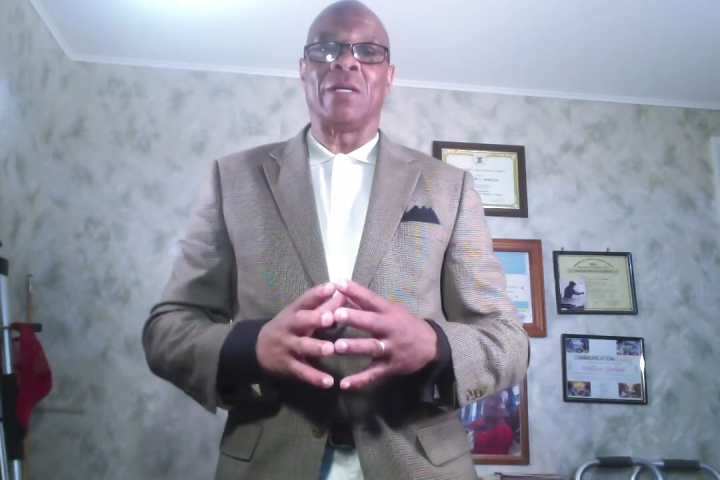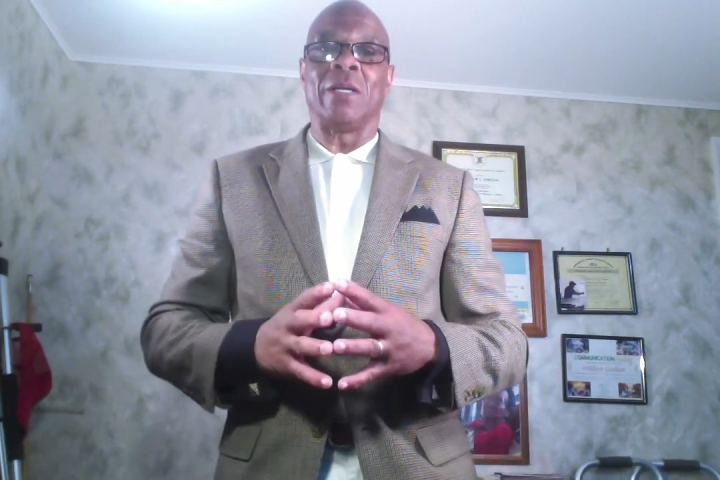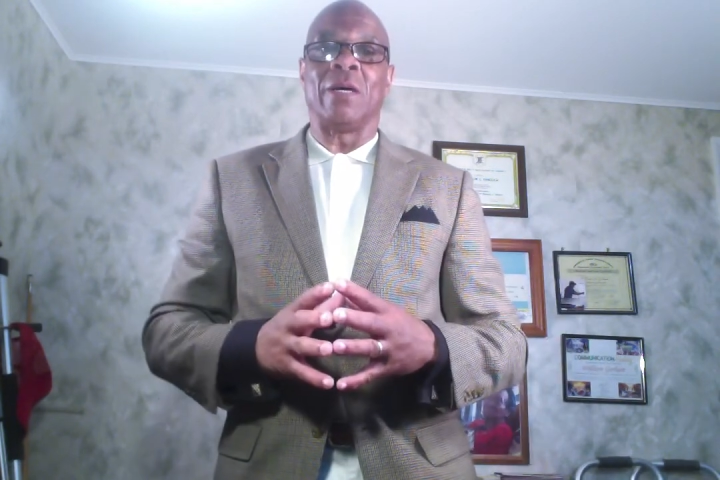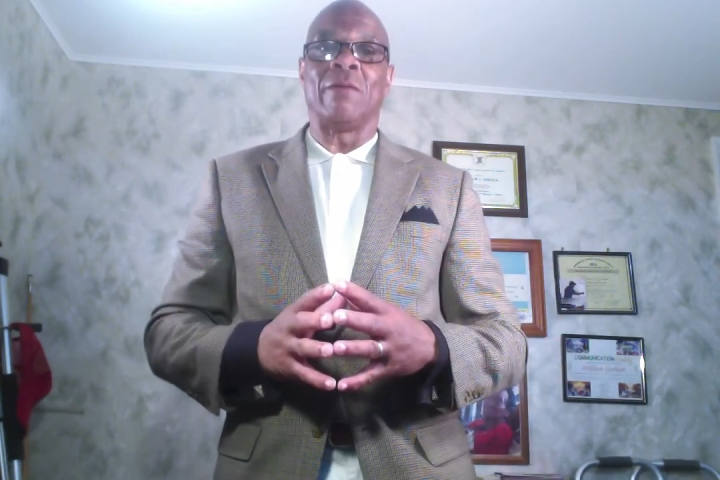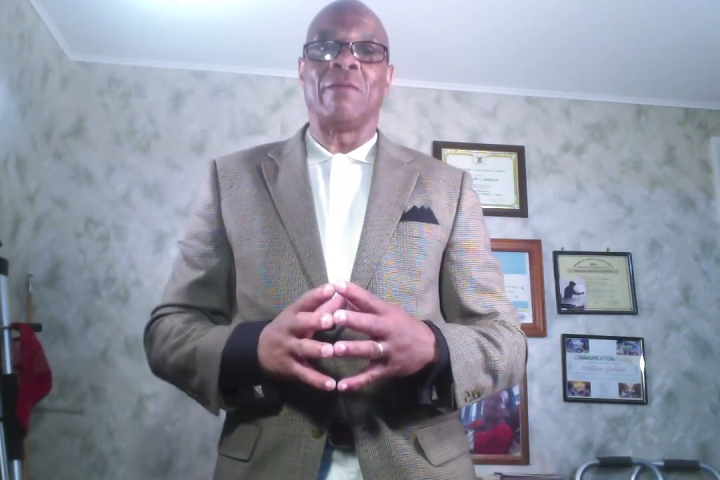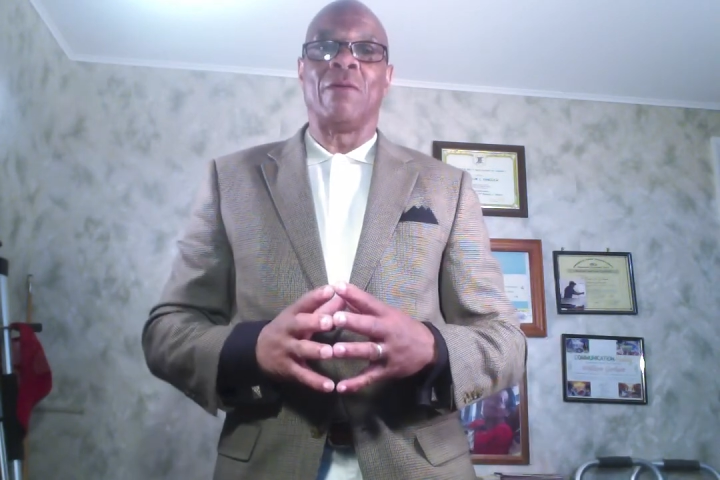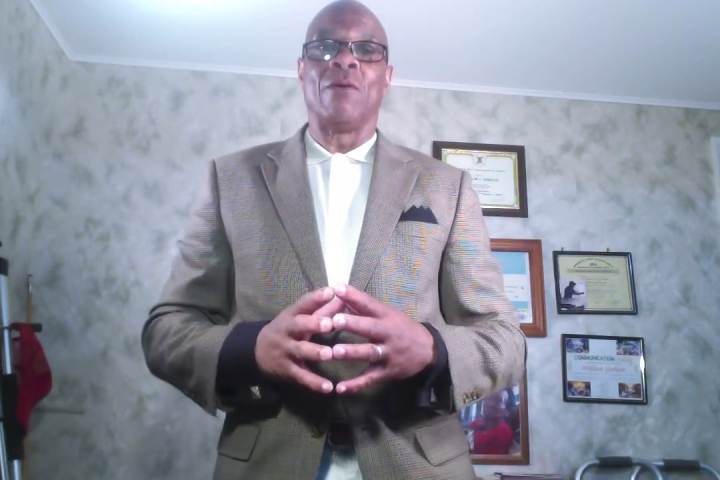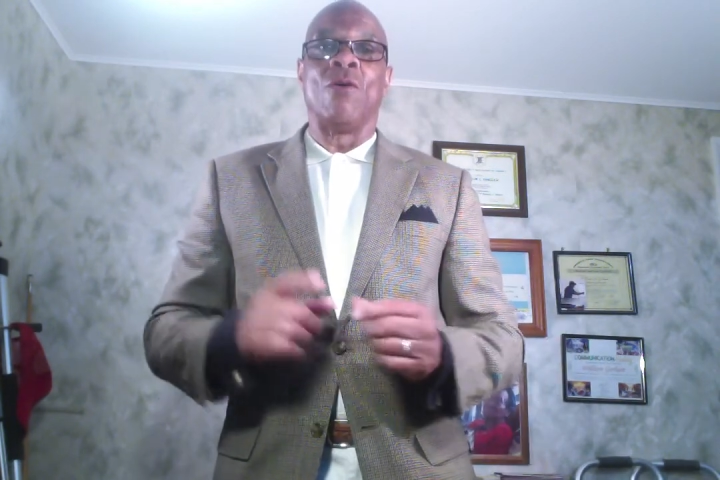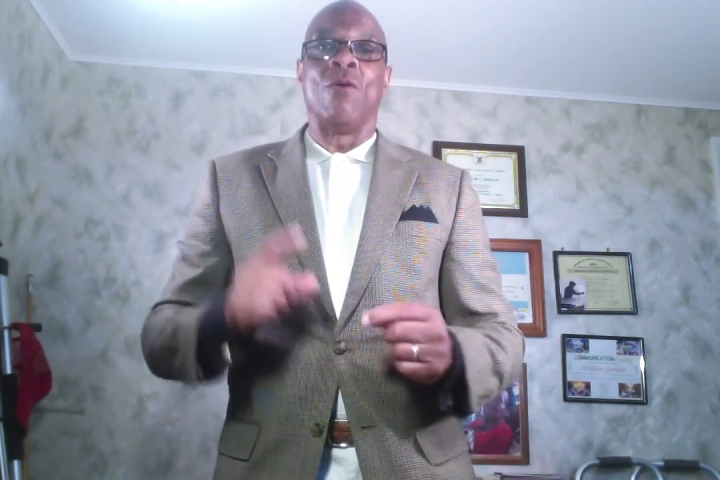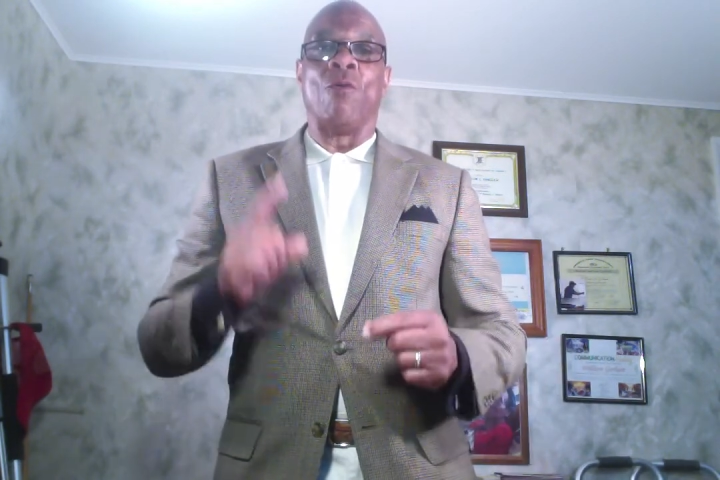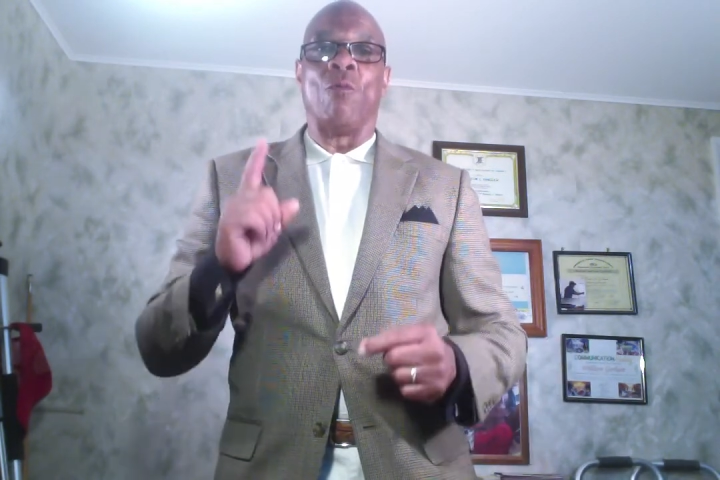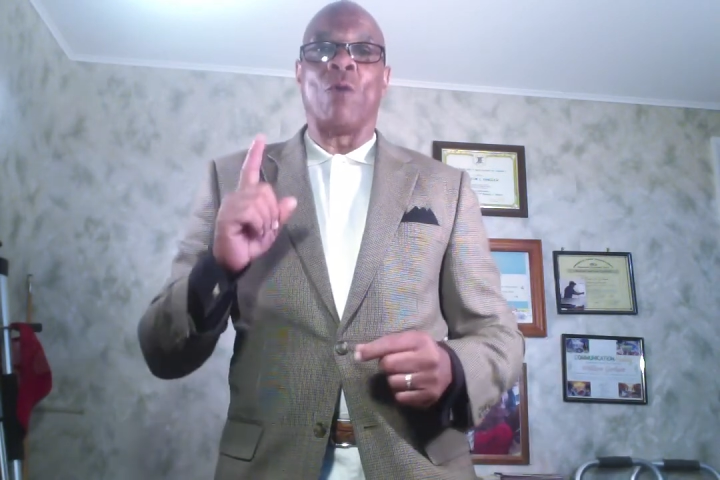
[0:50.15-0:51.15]
enough,
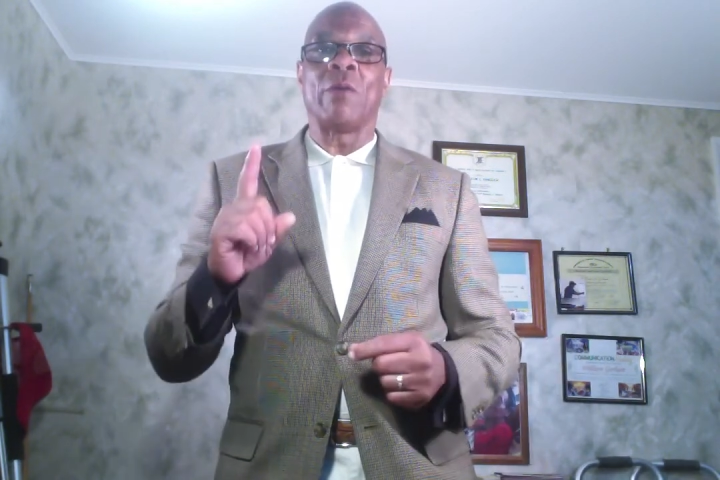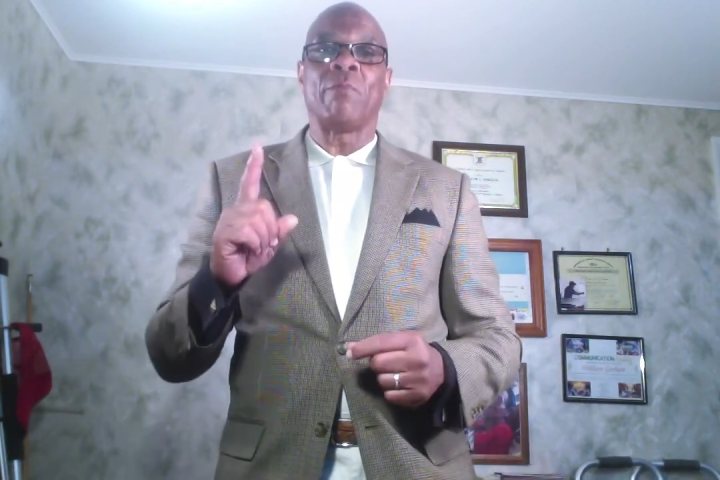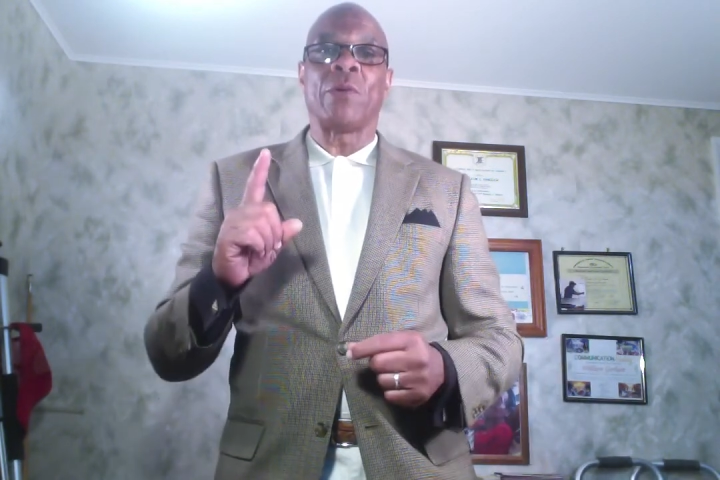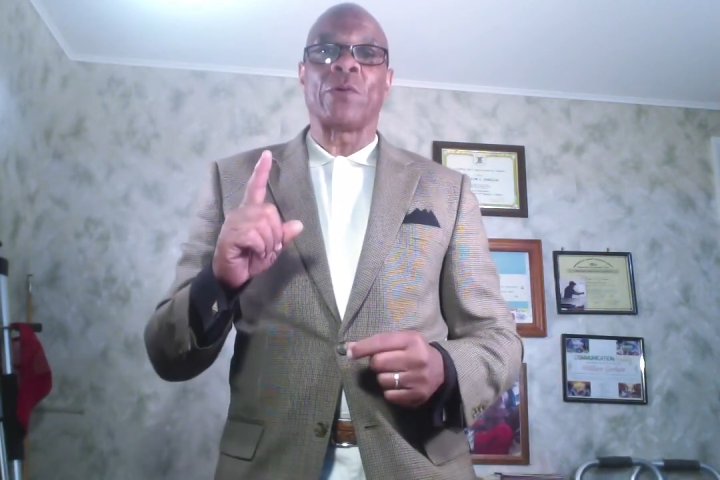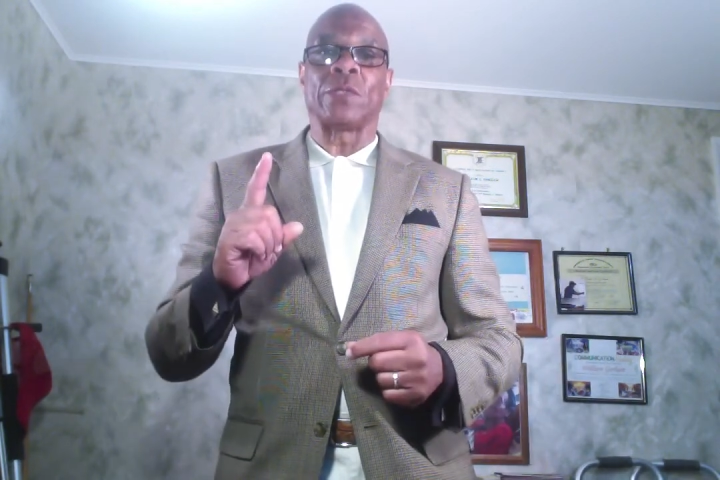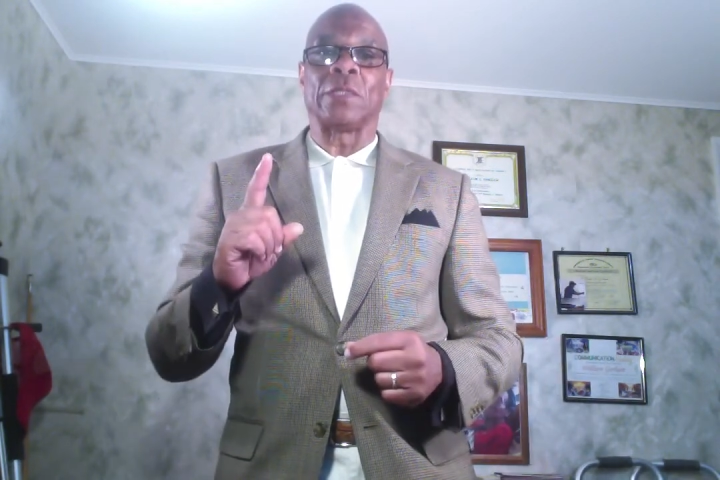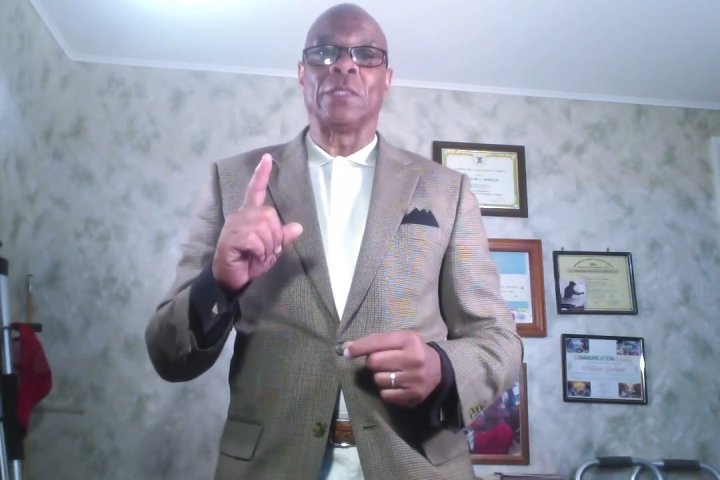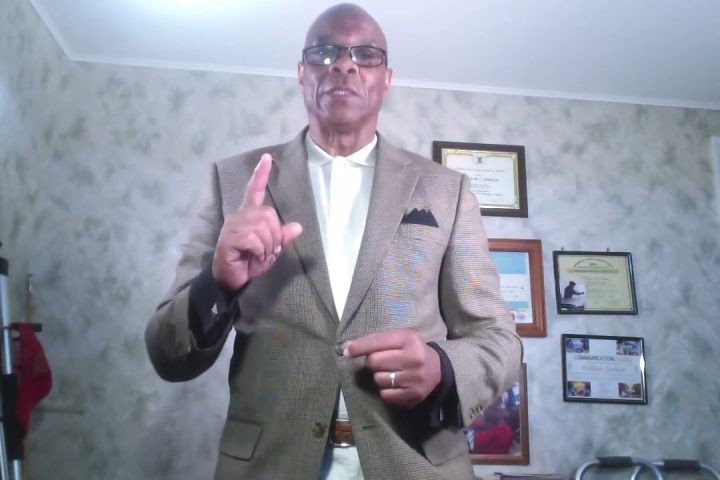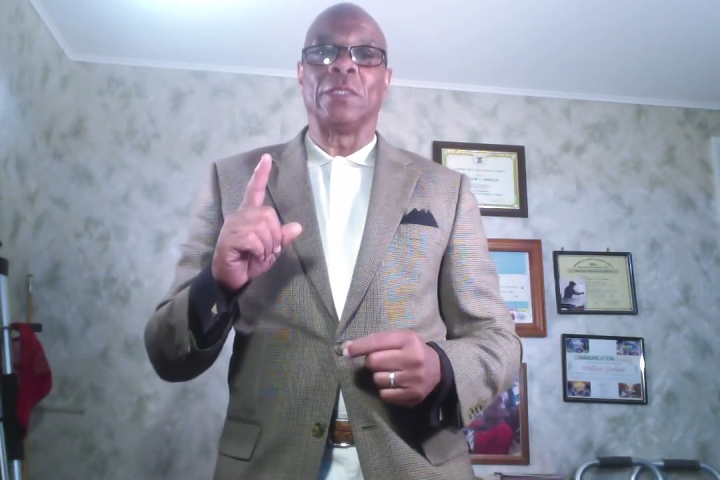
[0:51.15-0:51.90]
one person,